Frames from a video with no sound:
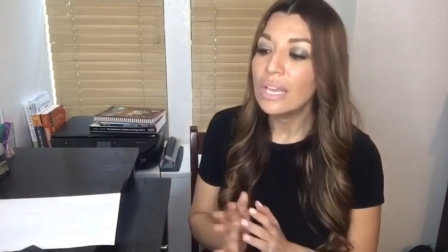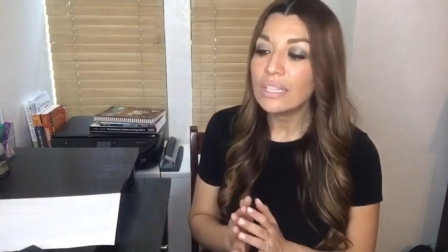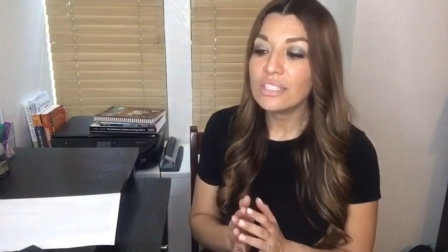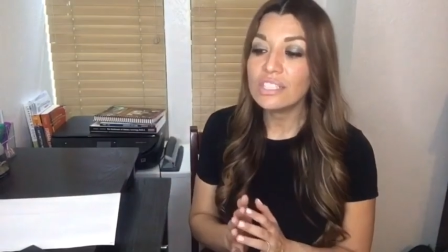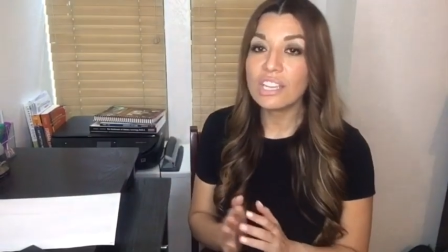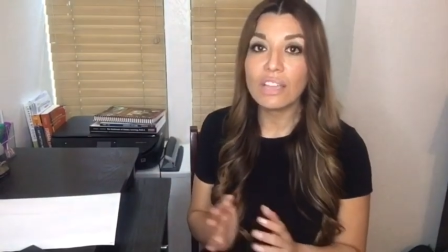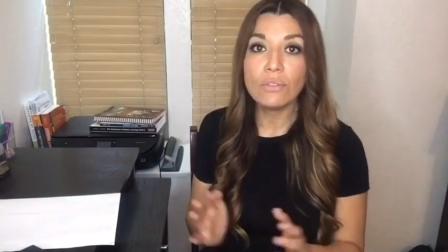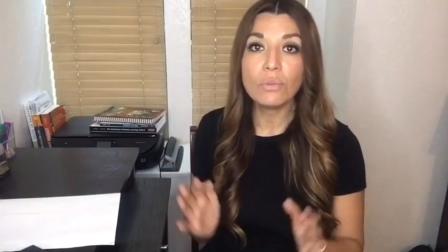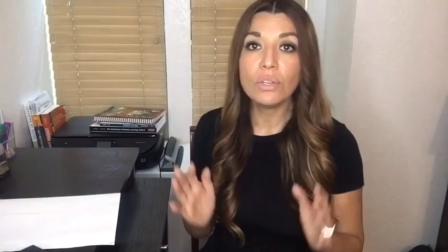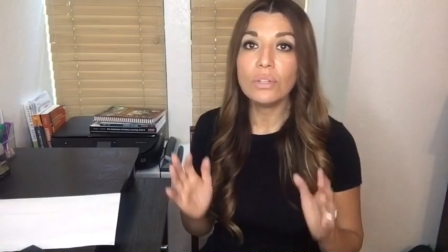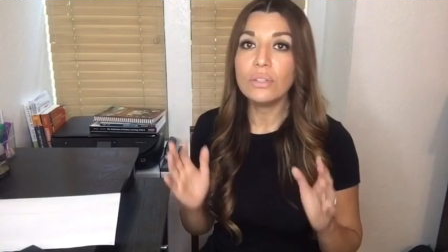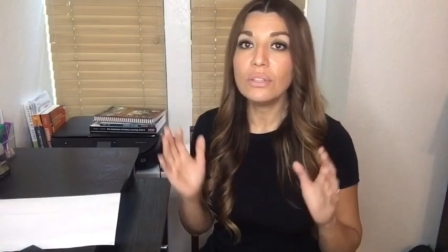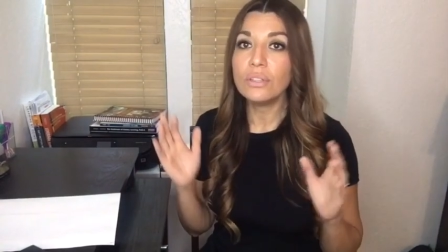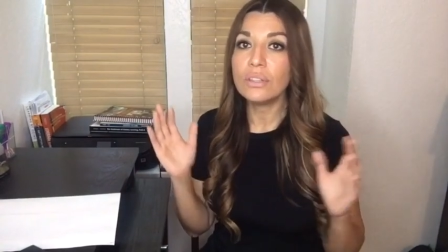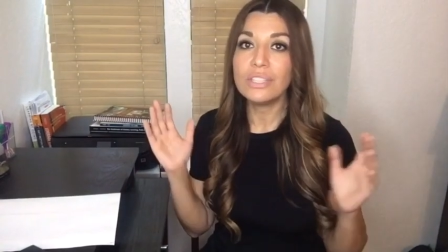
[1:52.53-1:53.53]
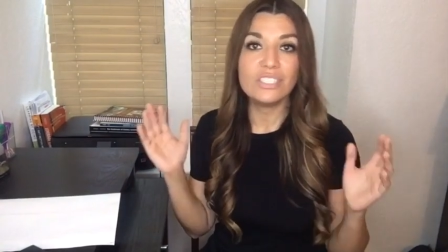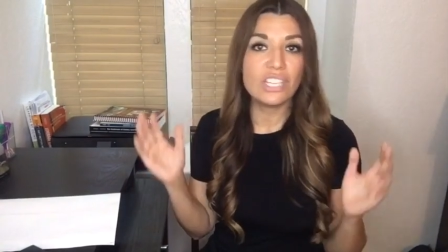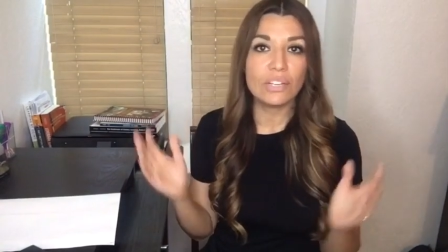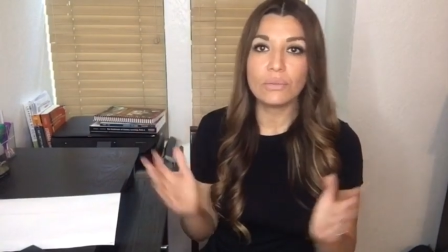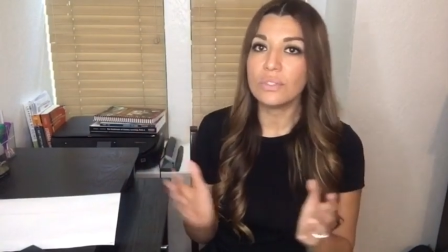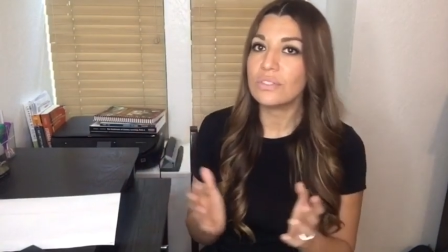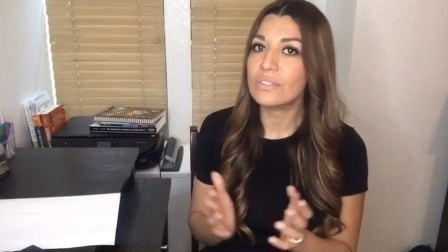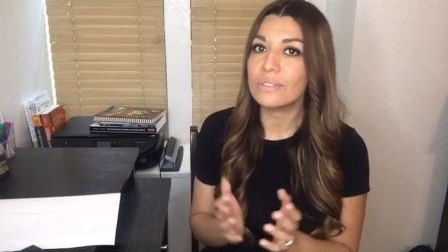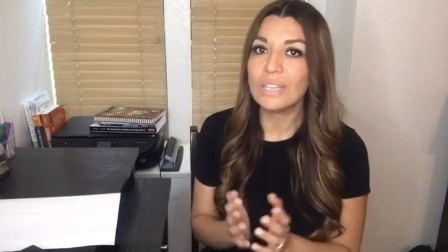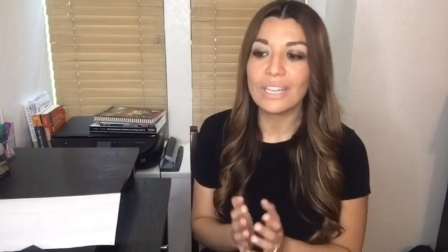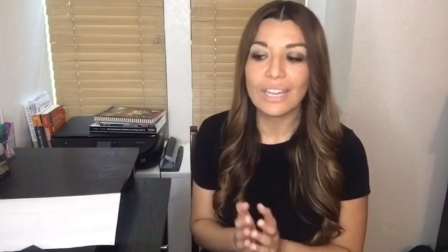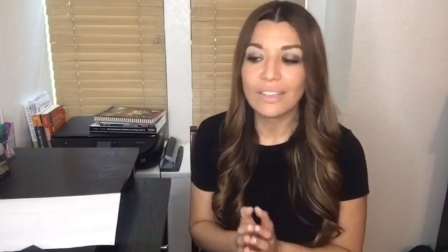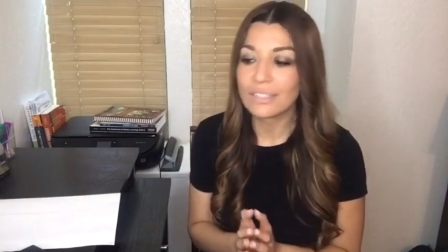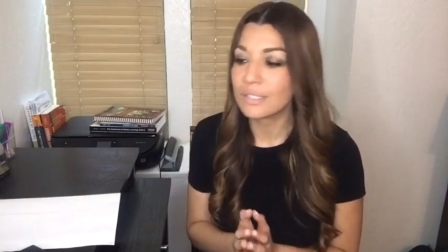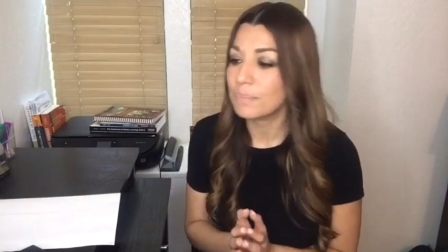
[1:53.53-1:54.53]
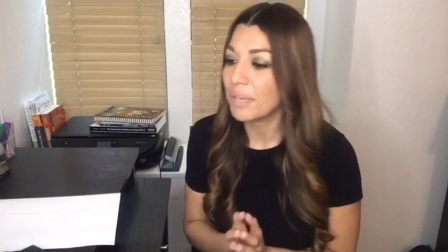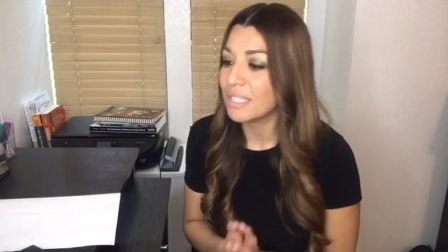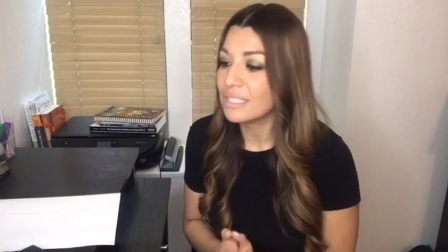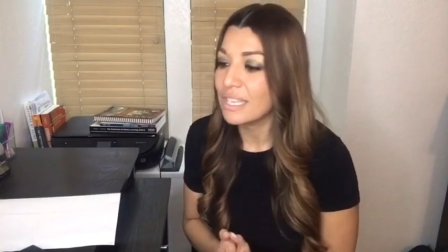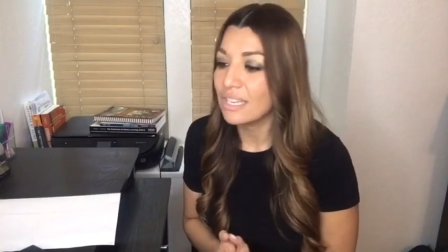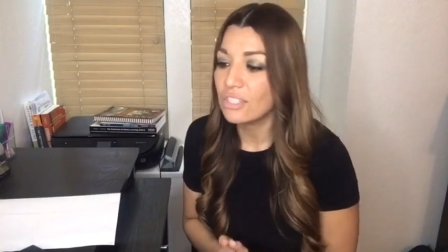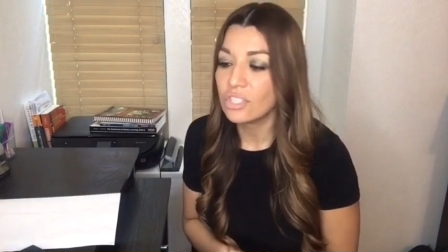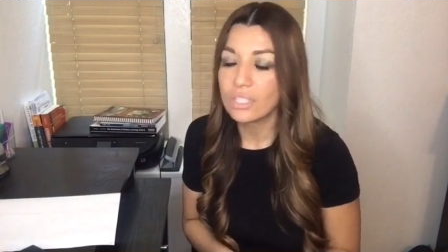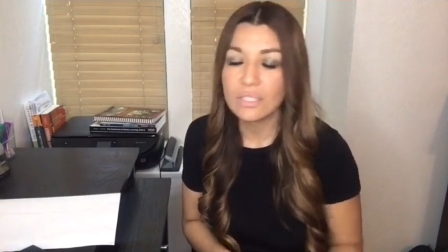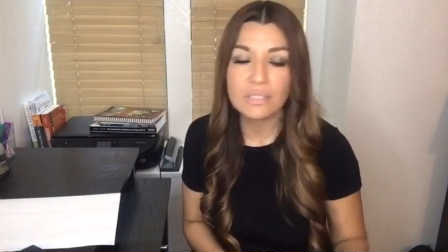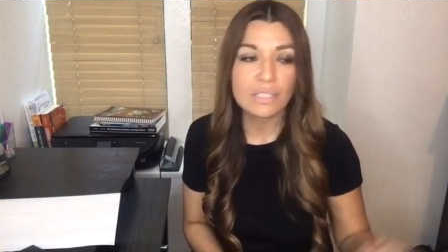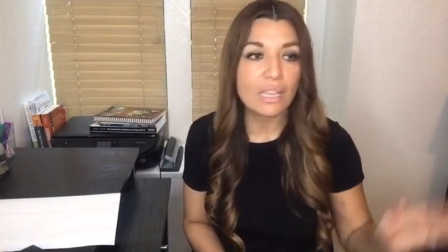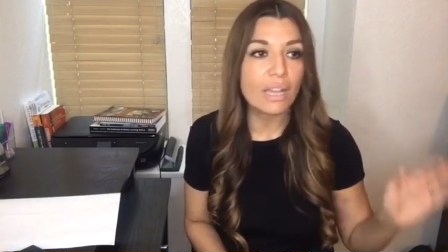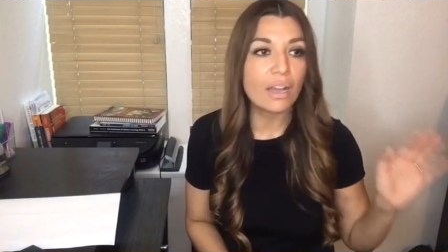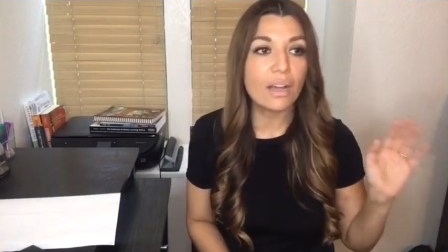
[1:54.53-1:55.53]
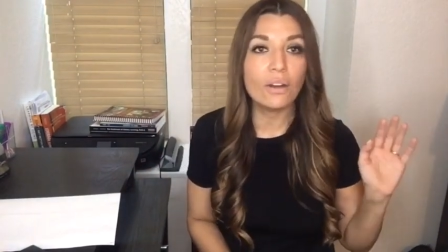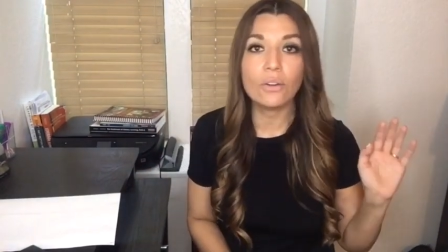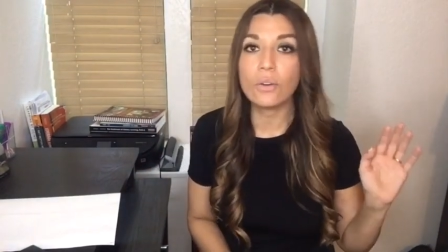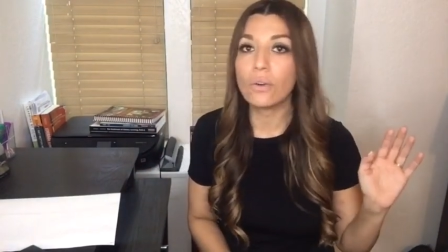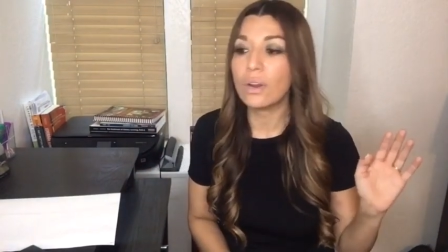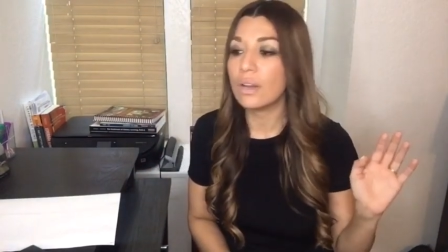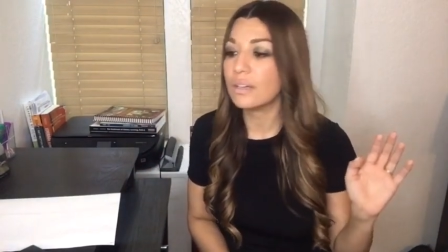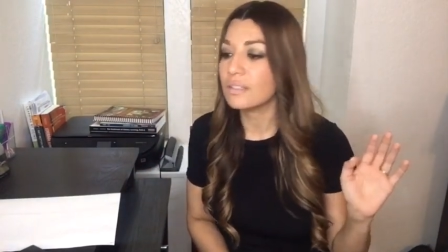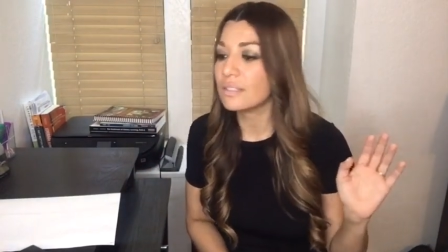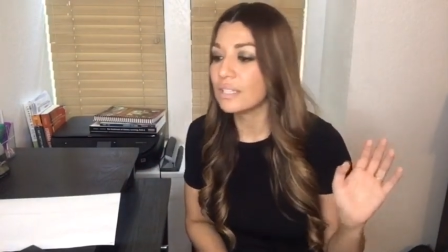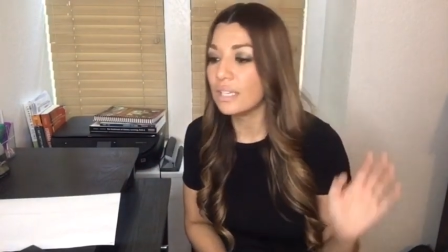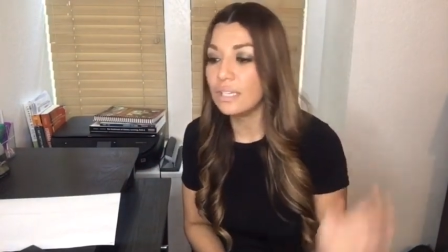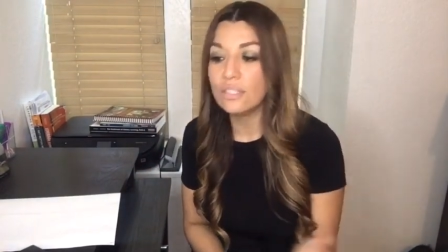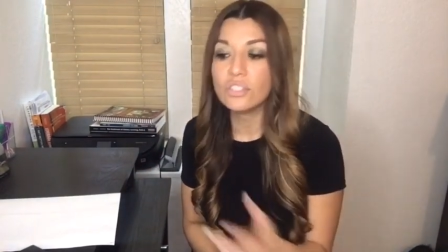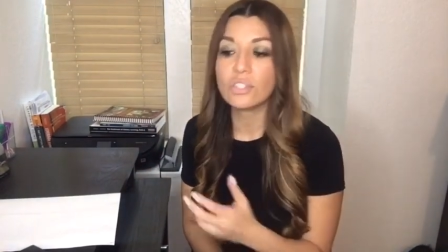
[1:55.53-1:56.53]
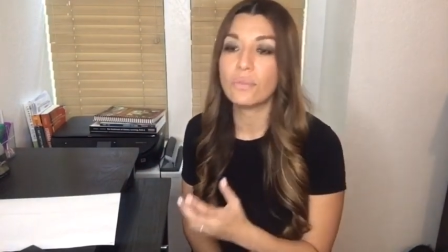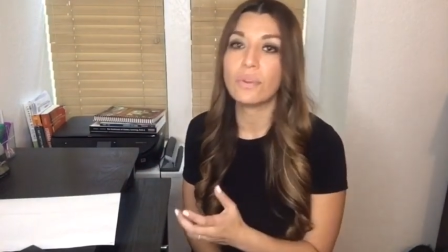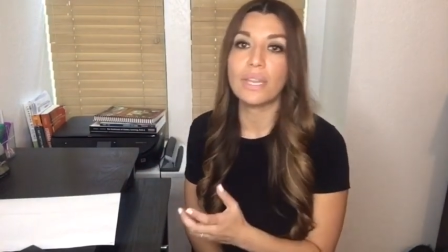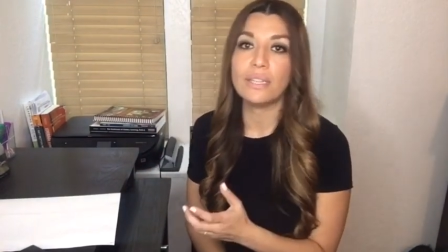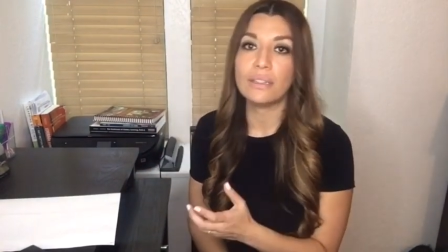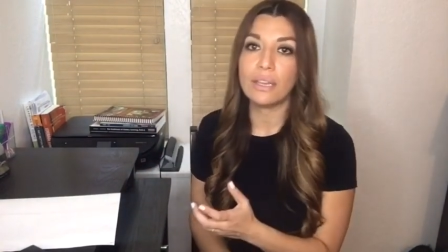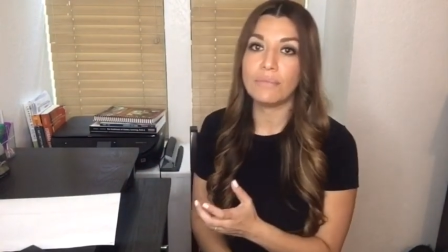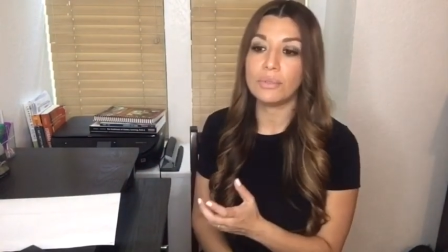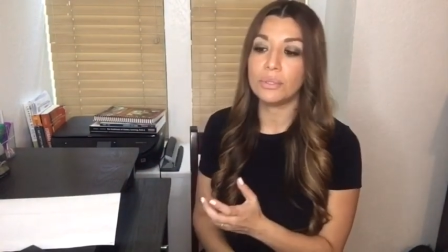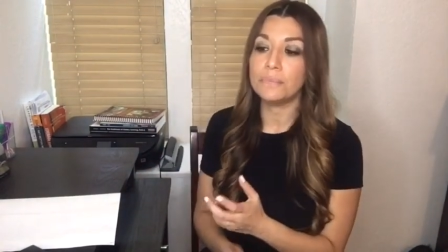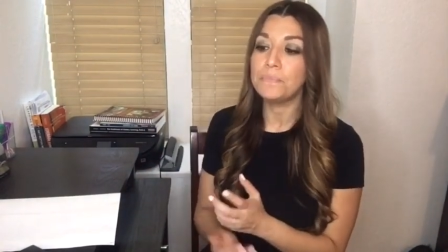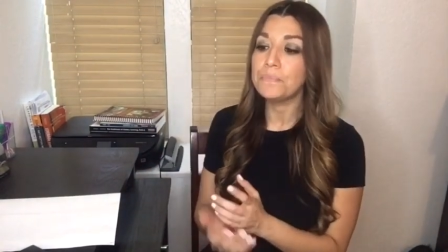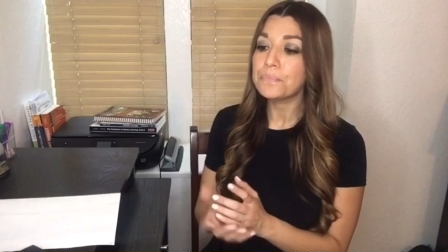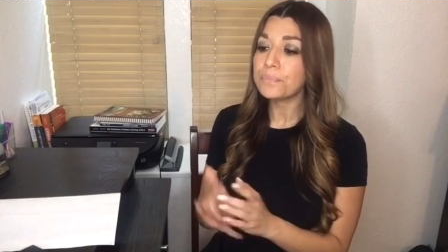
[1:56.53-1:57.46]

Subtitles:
the general student expectations across each grade level.